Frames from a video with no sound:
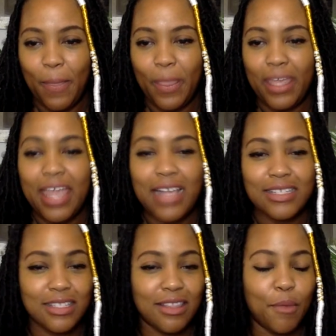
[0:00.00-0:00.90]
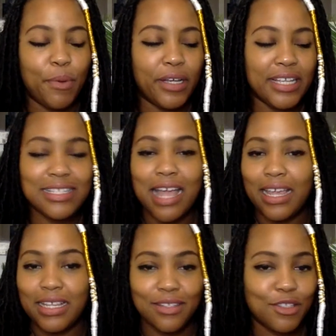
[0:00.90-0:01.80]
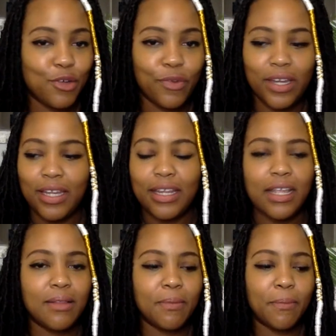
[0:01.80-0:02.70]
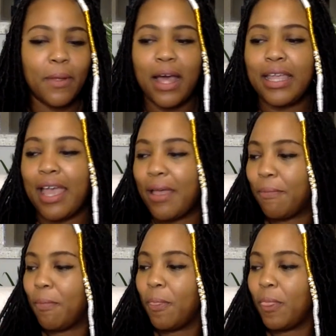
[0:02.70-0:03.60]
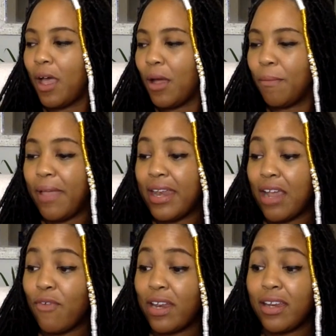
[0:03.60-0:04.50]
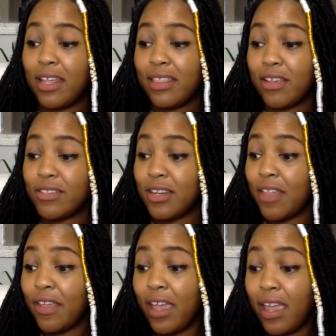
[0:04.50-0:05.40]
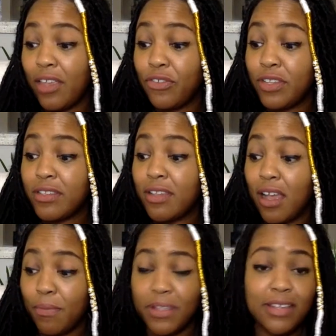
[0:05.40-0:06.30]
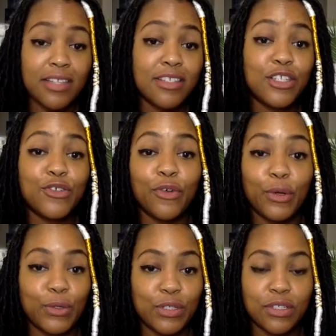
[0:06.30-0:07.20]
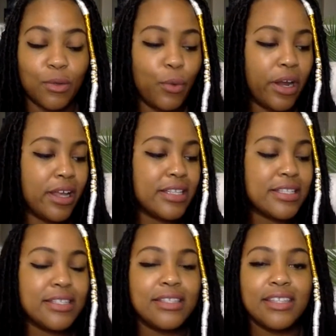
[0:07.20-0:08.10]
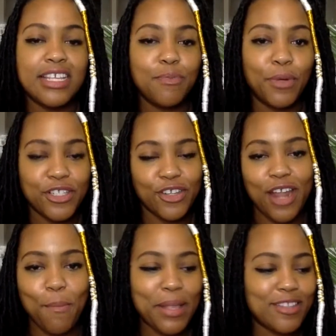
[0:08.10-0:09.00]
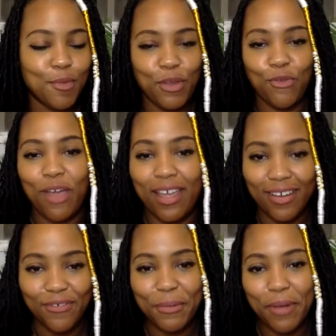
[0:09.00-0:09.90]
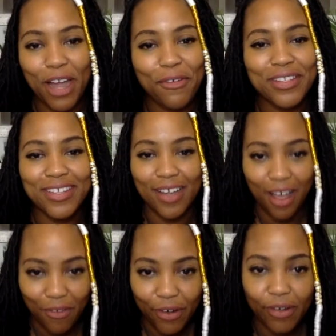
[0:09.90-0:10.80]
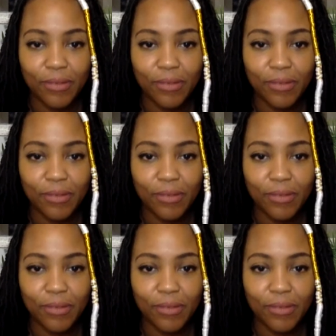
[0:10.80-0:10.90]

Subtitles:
Yes, the book is not easy to read. Again, and I read it. There's another ancient, the Dead Sea Scrolls, where these books are not meant to be read from cover to cover.